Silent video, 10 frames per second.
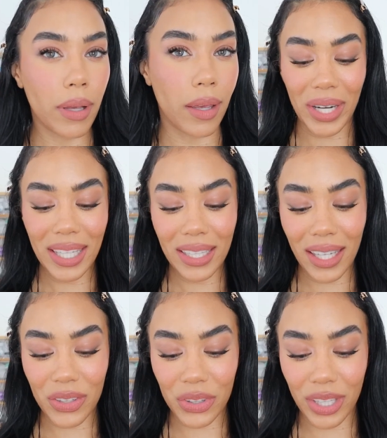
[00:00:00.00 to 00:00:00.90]
What I
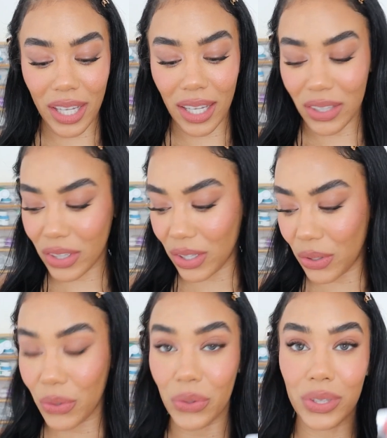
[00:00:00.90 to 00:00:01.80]
did yesterday is I
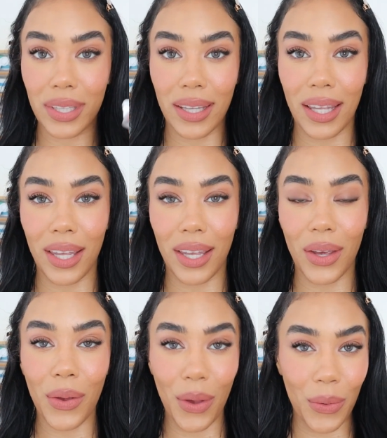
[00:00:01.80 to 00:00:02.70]
used
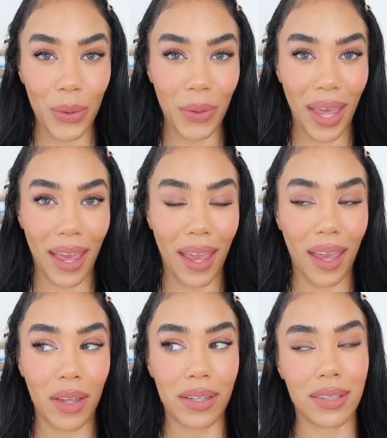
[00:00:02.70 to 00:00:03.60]
the Cocao.